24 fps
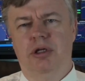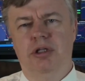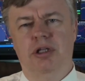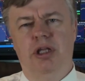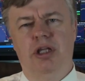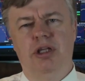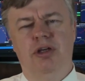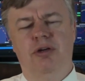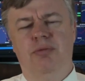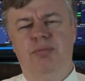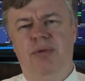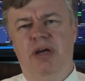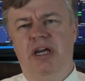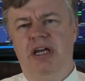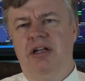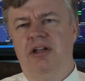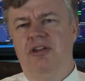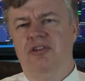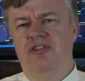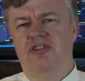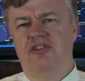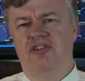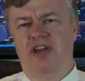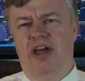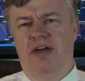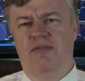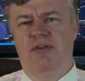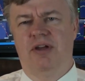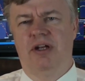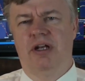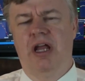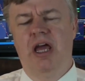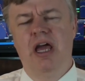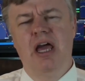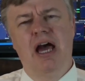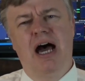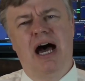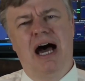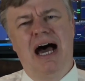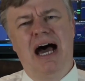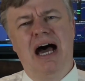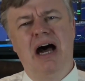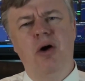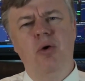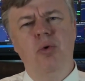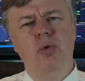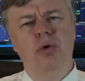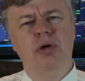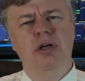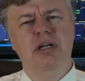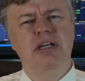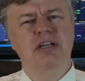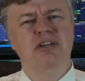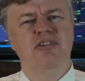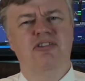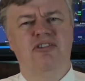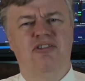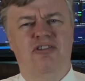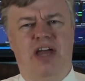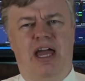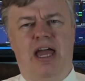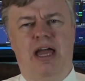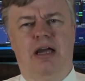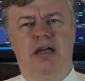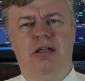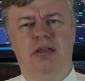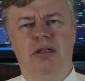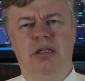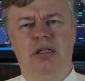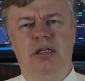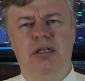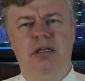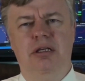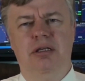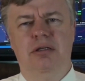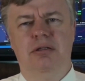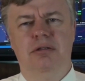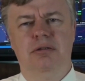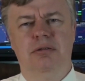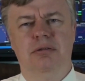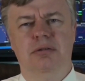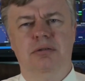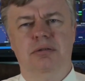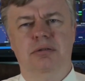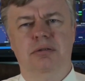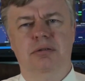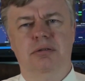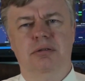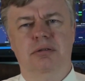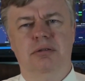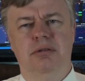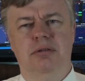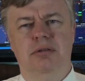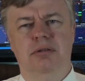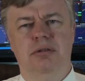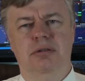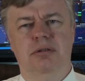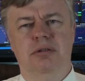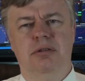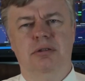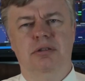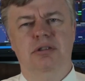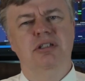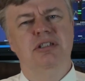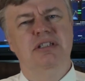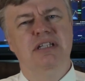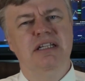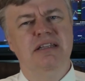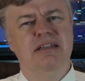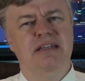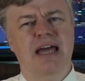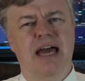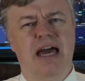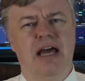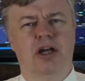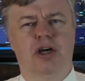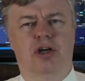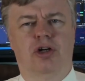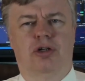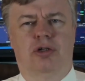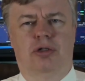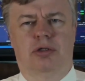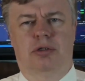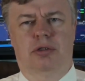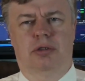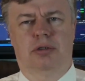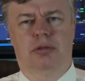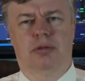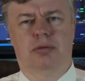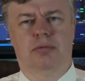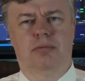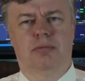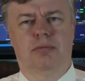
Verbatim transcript: that you'd made in seven. How exactly did that occur?